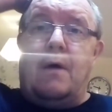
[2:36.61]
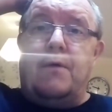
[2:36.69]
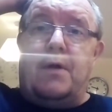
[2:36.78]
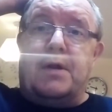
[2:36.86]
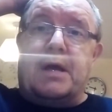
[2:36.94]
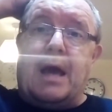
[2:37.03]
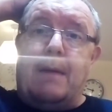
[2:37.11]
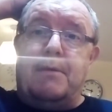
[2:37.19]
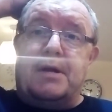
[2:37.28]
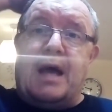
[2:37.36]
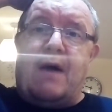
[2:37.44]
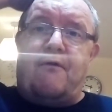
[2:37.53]
that The Game
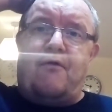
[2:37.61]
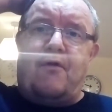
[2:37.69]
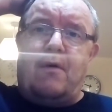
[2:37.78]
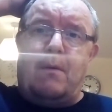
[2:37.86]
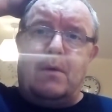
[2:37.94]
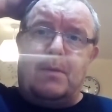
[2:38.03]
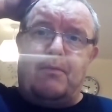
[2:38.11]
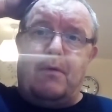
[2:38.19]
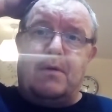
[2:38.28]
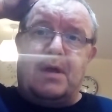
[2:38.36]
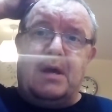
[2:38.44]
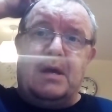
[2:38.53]
of Death was
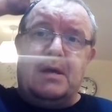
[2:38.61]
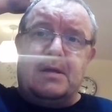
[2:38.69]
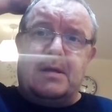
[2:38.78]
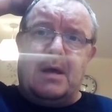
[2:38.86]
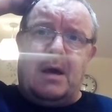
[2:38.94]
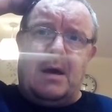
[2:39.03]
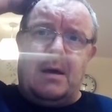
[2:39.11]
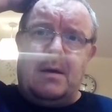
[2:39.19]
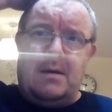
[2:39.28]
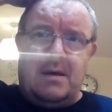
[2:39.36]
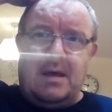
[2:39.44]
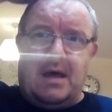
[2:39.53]
Bruce Lee's
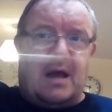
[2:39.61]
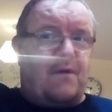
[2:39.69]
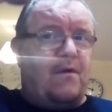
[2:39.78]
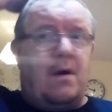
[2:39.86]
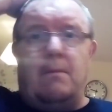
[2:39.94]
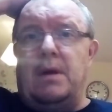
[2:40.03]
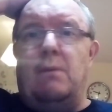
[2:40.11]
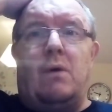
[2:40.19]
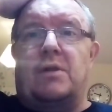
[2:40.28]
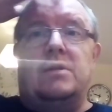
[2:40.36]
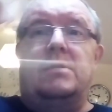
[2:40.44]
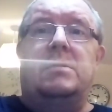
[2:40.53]
last film. It
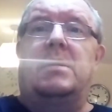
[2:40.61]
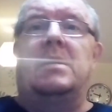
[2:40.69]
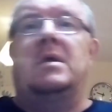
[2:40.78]
wasn't.